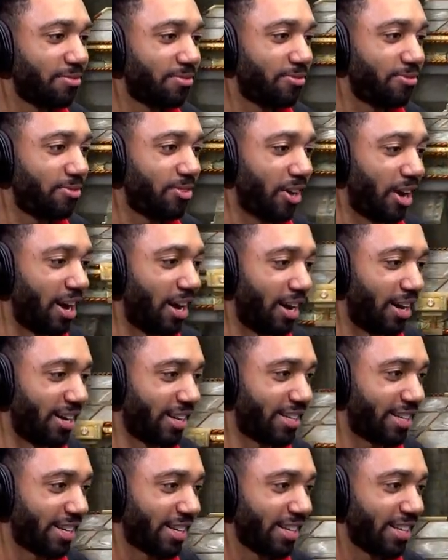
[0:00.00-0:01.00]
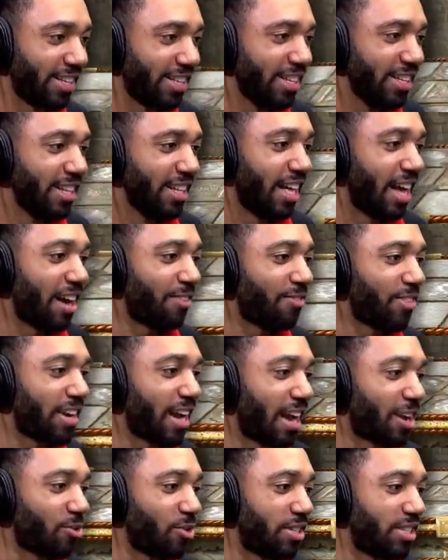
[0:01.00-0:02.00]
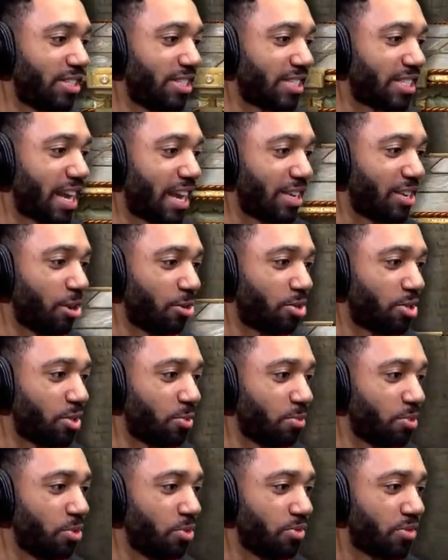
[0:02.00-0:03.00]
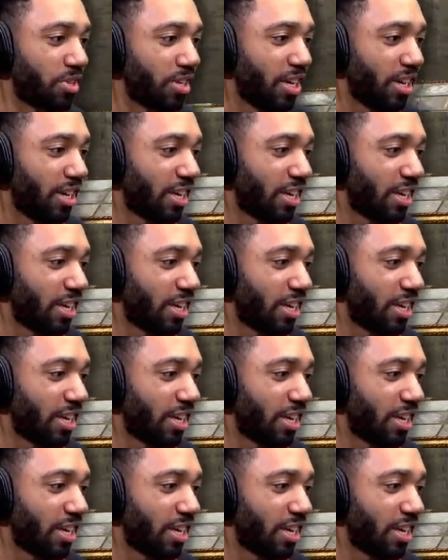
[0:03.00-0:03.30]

Fuck. I forgot Greninja's got Yoshi's moves.